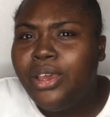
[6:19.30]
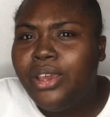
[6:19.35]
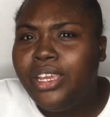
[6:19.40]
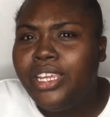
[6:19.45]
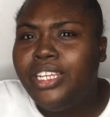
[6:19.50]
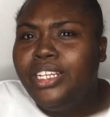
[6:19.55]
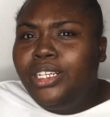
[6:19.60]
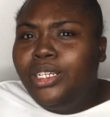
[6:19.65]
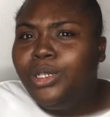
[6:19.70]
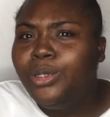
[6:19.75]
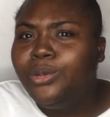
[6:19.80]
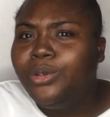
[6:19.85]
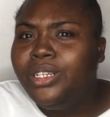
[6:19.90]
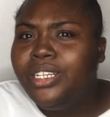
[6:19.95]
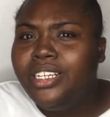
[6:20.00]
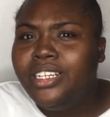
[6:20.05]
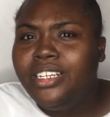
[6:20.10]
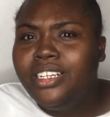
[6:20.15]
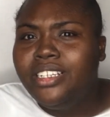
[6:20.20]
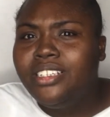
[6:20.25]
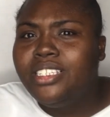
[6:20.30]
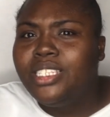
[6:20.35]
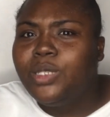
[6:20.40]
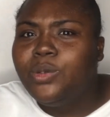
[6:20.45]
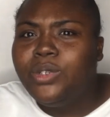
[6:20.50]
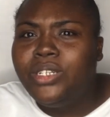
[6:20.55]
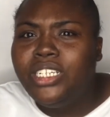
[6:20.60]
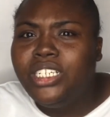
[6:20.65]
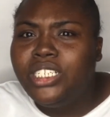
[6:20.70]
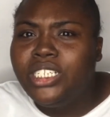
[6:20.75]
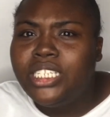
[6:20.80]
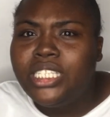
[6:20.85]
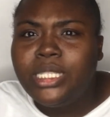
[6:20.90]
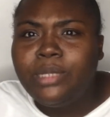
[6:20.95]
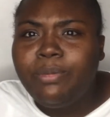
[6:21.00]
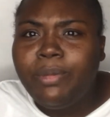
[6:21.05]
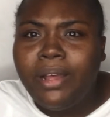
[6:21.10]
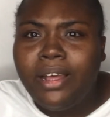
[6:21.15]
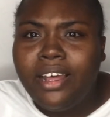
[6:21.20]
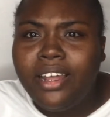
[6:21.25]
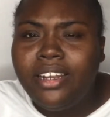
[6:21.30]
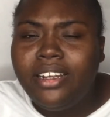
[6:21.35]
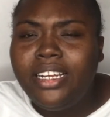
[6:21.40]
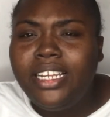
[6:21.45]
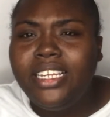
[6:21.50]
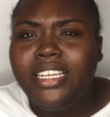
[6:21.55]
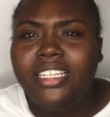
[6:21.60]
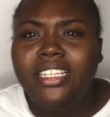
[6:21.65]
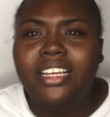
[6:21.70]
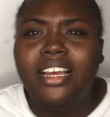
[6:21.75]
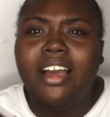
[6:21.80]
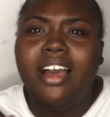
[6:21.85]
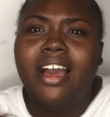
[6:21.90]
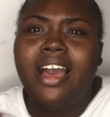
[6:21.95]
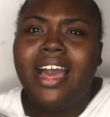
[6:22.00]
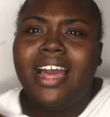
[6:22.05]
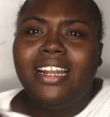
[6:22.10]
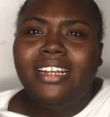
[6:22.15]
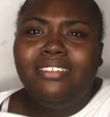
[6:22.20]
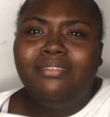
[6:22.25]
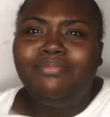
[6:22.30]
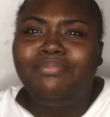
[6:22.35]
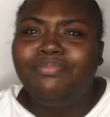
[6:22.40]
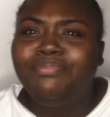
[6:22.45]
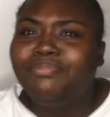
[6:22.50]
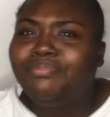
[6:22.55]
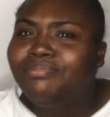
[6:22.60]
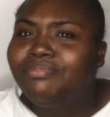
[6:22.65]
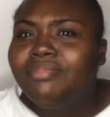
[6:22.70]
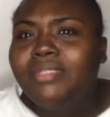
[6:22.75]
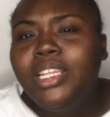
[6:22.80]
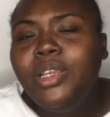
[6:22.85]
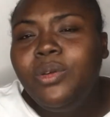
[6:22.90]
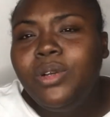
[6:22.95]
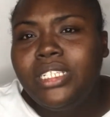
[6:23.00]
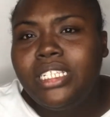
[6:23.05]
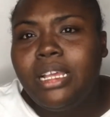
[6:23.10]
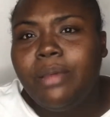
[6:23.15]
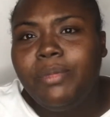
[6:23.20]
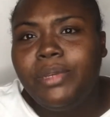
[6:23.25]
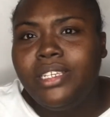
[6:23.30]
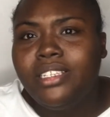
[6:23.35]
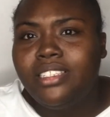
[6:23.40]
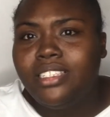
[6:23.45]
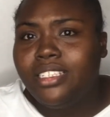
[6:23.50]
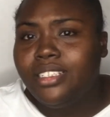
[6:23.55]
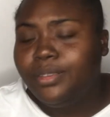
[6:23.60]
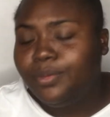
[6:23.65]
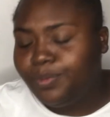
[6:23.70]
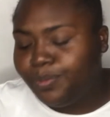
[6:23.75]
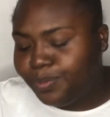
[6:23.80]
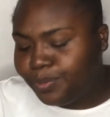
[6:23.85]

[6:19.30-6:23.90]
including the Swedish spa day, and it was amazing.